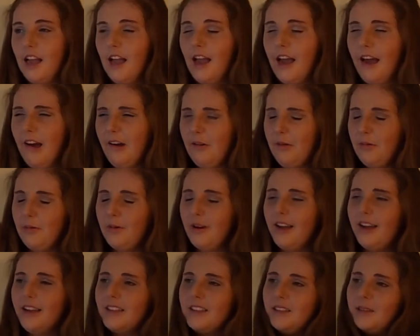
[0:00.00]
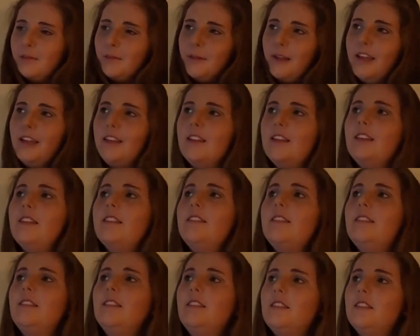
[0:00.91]
How do I explain this?
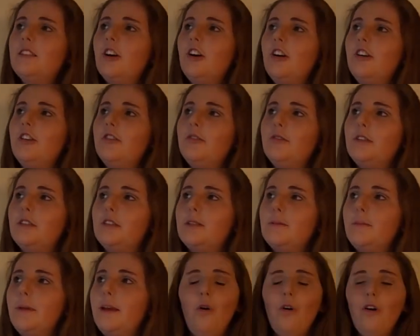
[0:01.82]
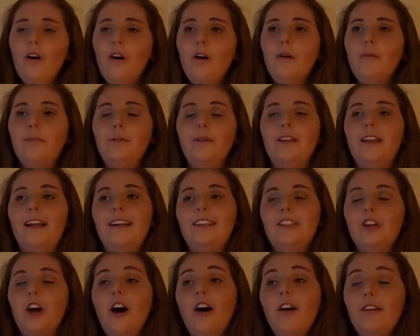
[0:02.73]
This is hard to explain. Horrible at
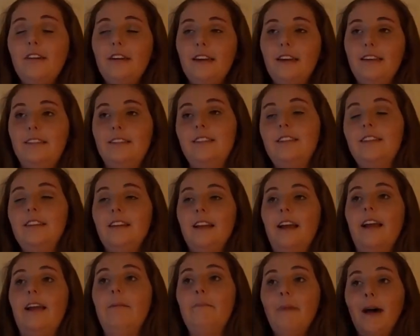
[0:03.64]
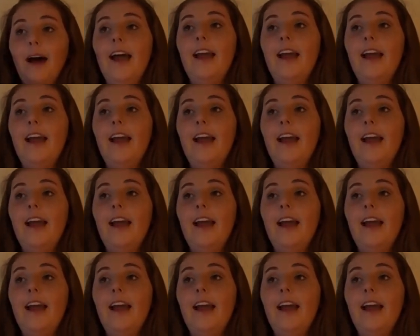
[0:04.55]
talking today.